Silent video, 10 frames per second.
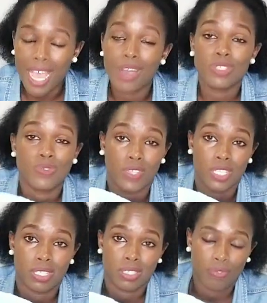
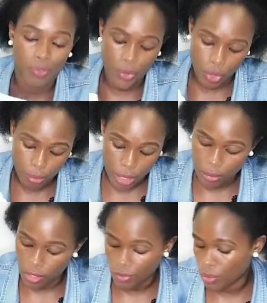outfits for your
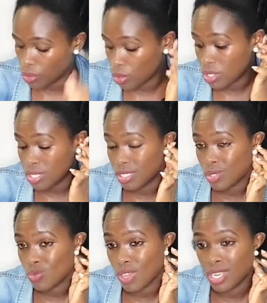baby, for not
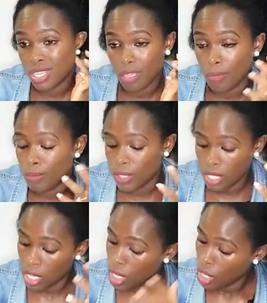just one day,
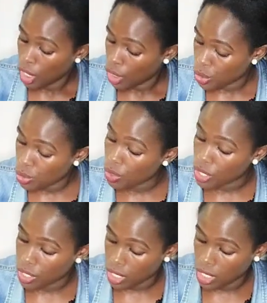maybe 2 or
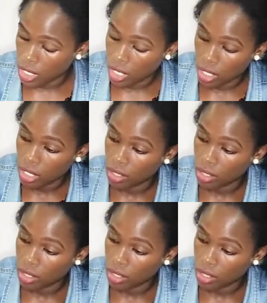3